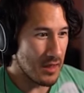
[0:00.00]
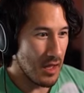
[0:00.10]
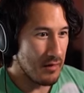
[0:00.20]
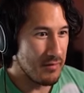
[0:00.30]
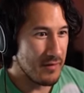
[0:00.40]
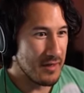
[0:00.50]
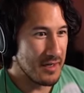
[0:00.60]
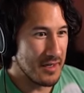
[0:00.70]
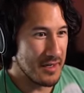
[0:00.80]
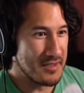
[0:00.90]
love.
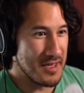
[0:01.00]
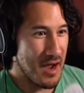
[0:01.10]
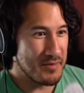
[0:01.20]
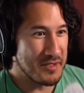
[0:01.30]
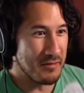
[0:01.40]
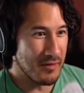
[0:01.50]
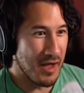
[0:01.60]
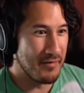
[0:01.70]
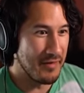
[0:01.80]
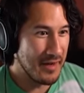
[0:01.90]
It's the opposite of
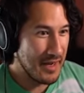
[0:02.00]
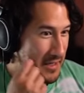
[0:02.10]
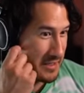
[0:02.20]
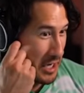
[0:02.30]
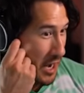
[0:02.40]
love. It's the